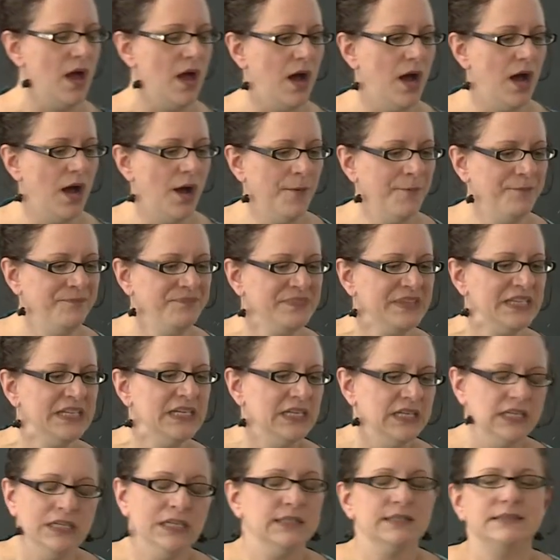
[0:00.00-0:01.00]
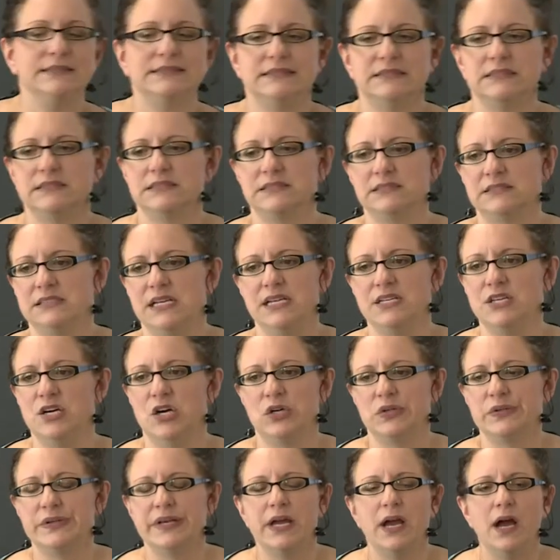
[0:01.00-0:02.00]
Um, they
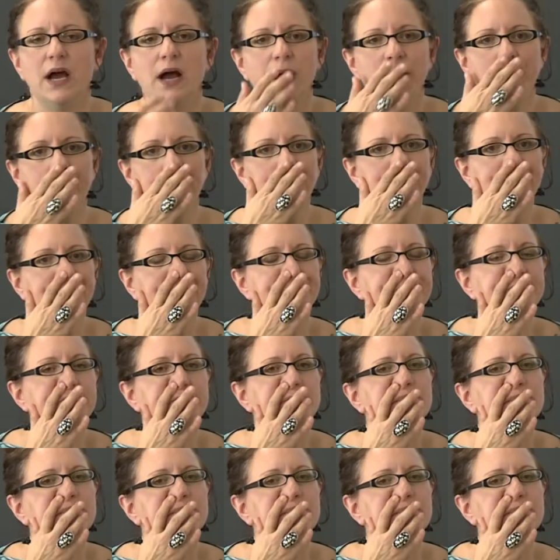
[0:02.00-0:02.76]
don't. Um,